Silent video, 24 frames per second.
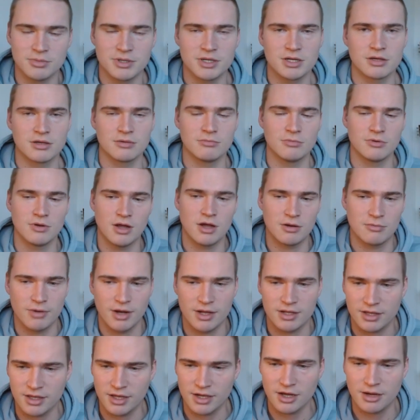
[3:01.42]
be the uh,
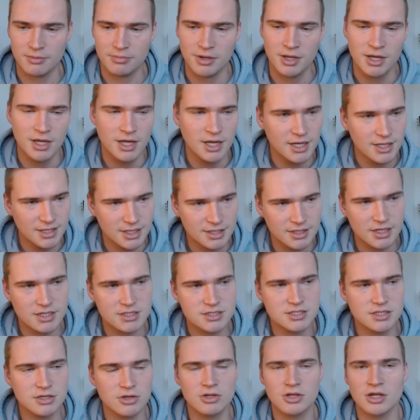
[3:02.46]
right up that
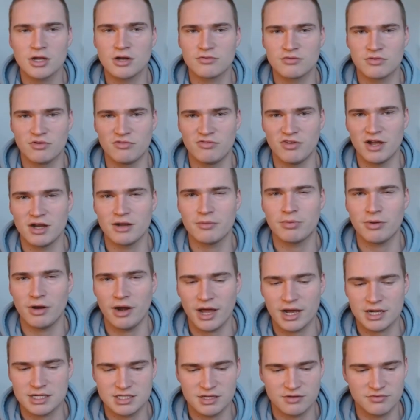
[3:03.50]
there's still a lot of
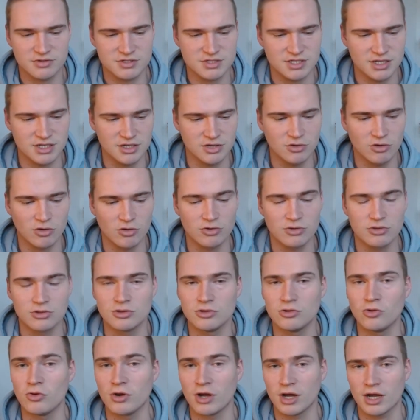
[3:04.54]
developer activity
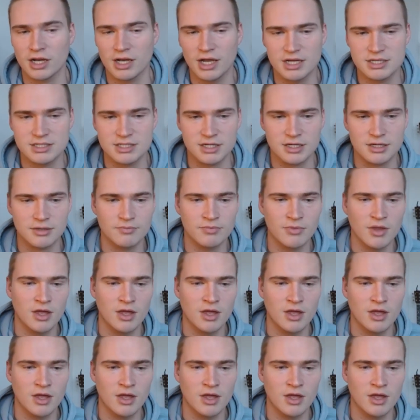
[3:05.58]
on Luna Classic,